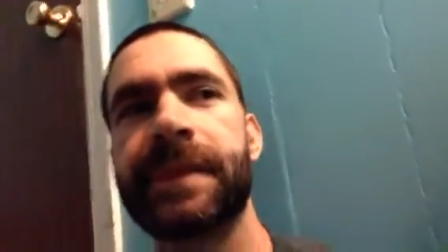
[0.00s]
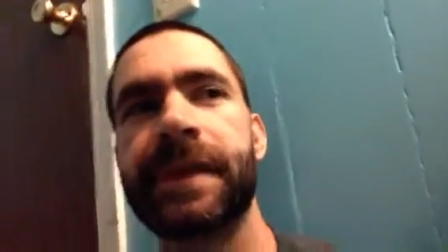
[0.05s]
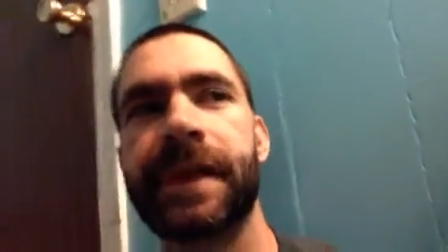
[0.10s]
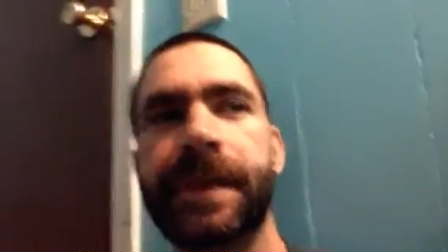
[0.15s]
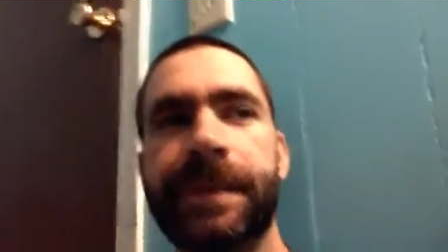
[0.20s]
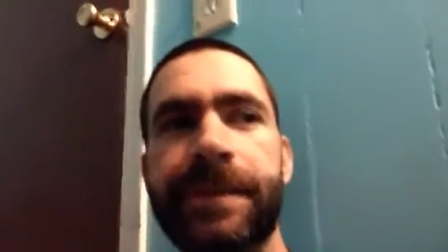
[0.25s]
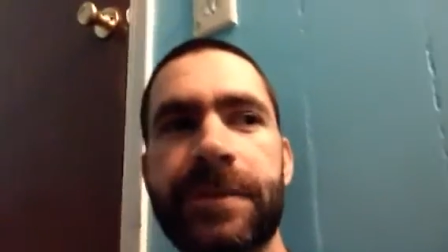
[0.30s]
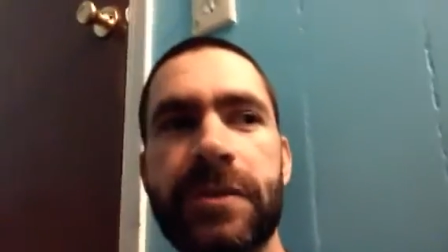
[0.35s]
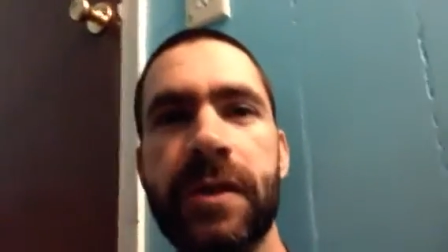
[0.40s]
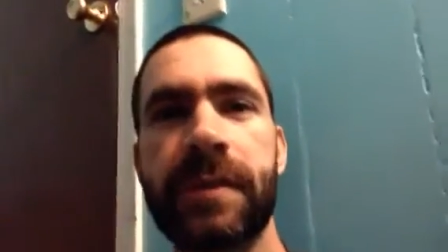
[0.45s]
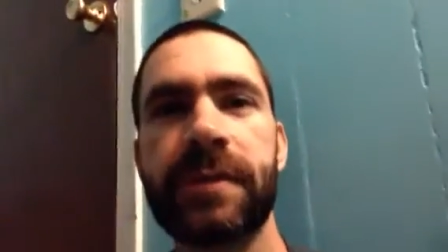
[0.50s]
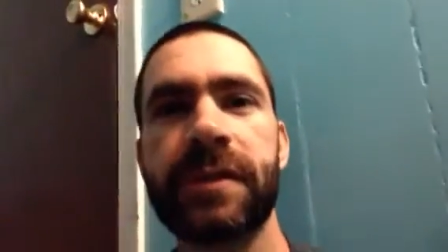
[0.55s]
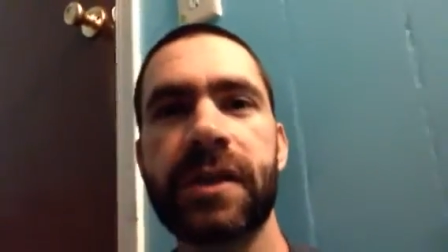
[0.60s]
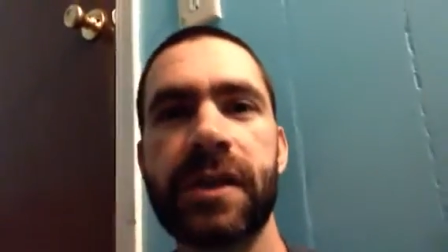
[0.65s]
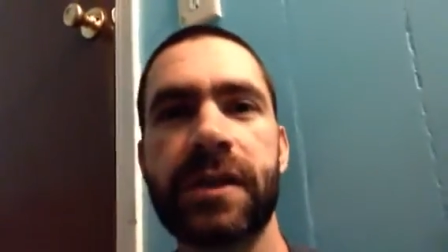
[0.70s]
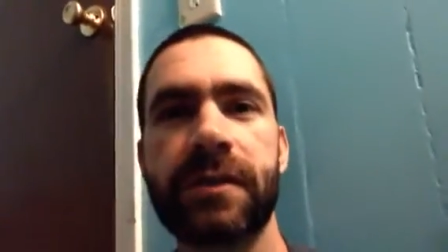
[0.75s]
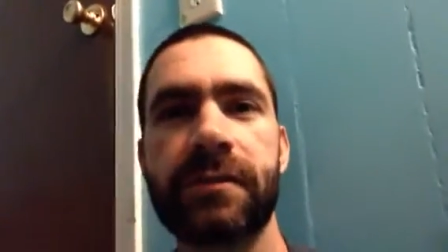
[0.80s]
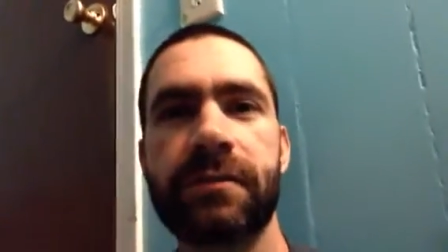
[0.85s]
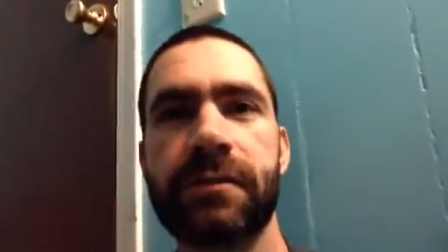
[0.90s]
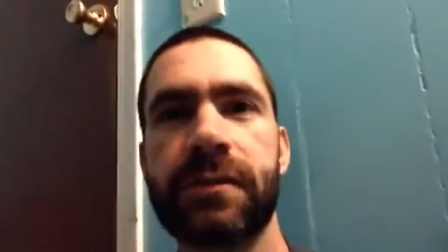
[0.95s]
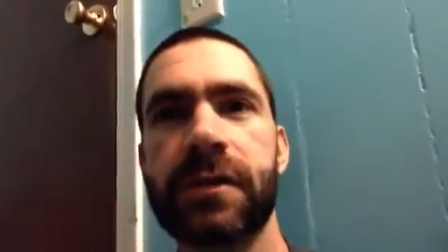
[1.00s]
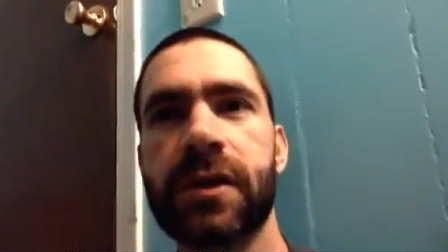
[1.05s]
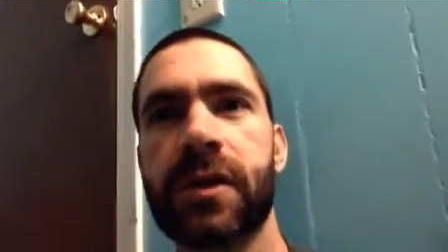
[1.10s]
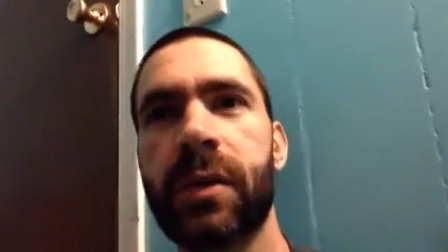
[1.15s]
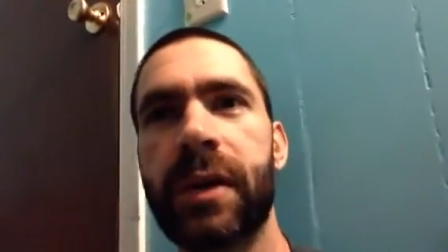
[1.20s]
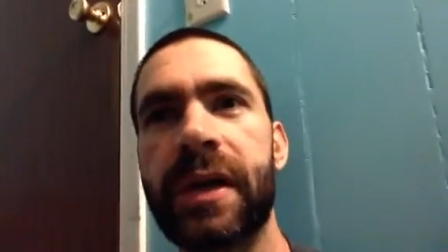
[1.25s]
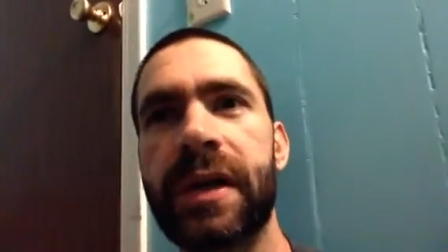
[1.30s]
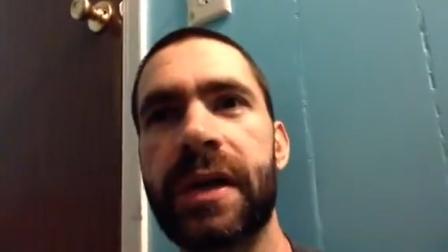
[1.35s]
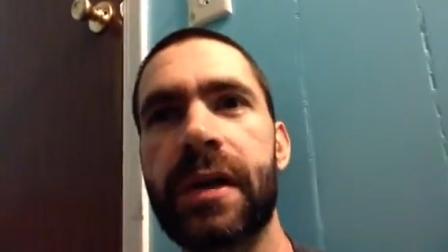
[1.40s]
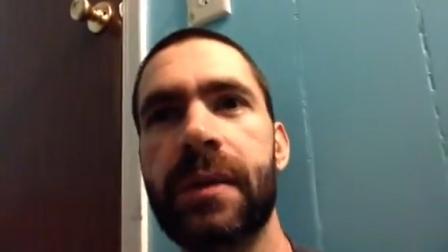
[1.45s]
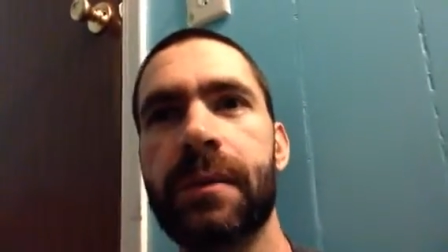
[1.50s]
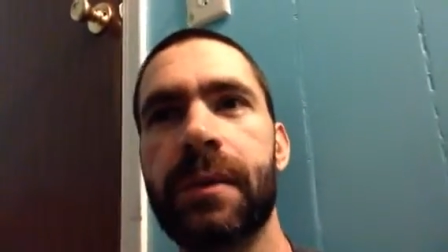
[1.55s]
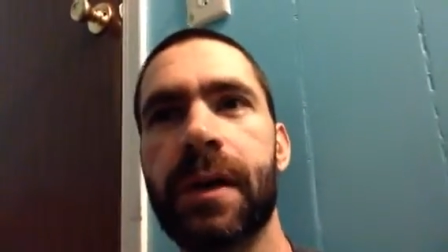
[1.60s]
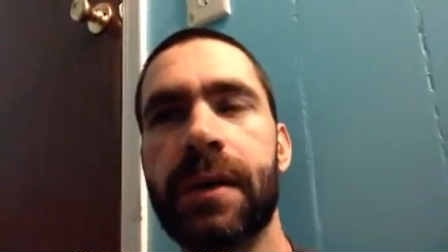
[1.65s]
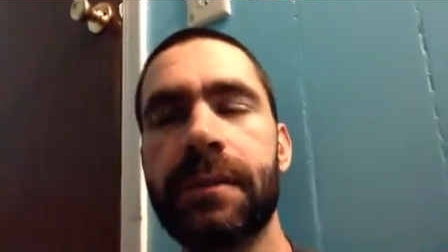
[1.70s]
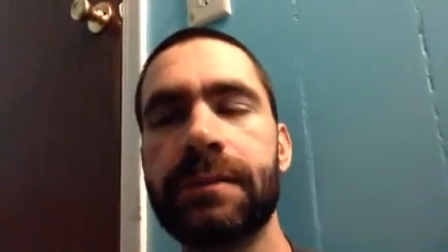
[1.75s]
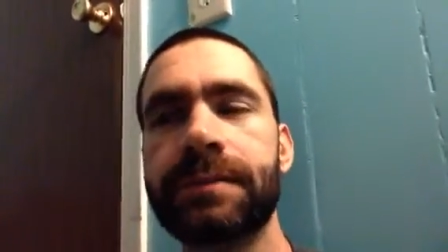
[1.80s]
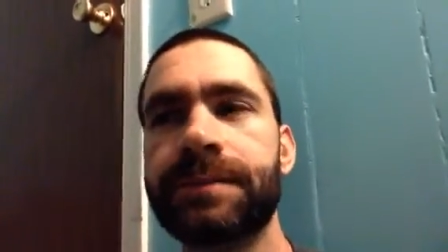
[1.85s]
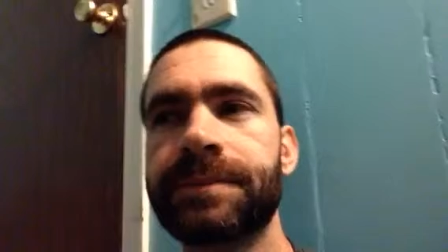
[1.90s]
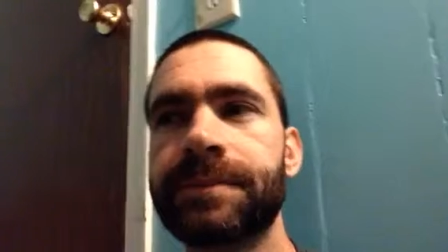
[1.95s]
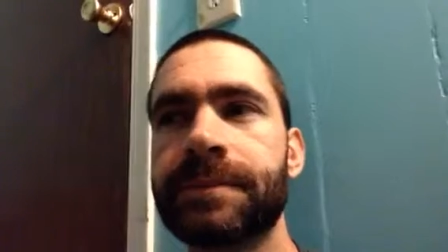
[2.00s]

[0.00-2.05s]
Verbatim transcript: Um, so I'm not gonna wake him up.